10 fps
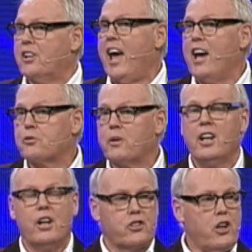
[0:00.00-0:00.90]
I was with
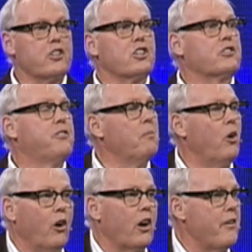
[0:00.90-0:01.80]
churches from
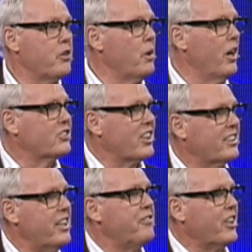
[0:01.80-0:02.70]
all over the world,
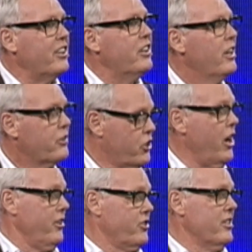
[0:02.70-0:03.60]
significant
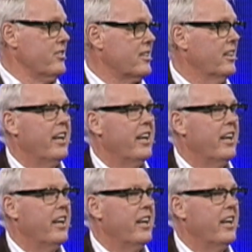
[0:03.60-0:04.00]
churches,